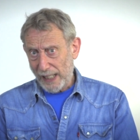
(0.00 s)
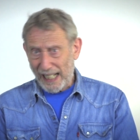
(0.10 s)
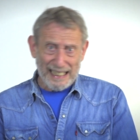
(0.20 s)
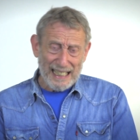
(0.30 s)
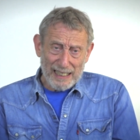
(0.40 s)

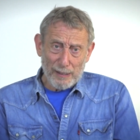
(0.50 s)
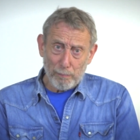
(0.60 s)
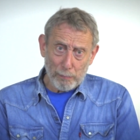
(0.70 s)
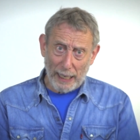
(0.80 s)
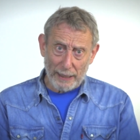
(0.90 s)
He
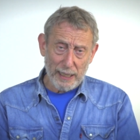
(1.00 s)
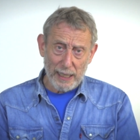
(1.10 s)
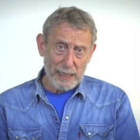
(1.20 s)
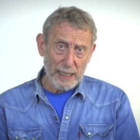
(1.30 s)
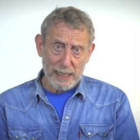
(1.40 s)
didn't
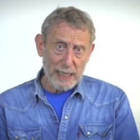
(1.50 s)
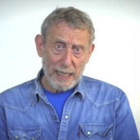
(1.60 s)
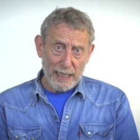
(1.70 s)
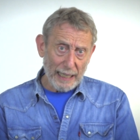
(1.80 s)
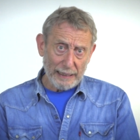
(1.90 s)
practice his
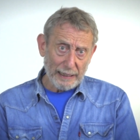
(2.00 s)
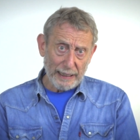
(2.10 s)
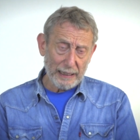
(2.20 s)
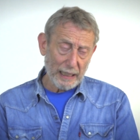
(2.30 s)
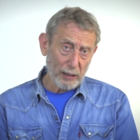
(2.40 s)

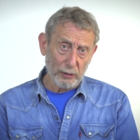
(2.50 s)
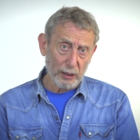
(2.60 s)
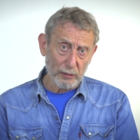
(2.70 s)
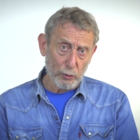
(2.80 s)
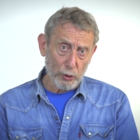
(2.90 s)
Hedley
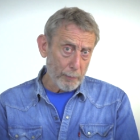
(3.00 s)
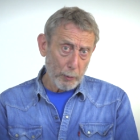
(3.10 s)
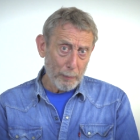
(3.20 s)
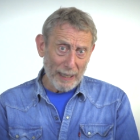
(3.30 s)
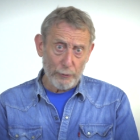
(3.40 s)
Carlton
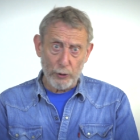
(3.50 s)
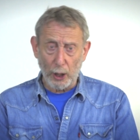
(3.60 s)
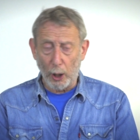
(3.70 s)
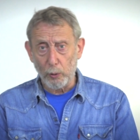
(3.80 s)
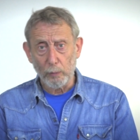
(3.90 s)
triple bounce
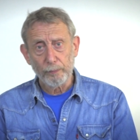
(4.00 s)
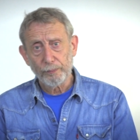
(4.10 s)
goal.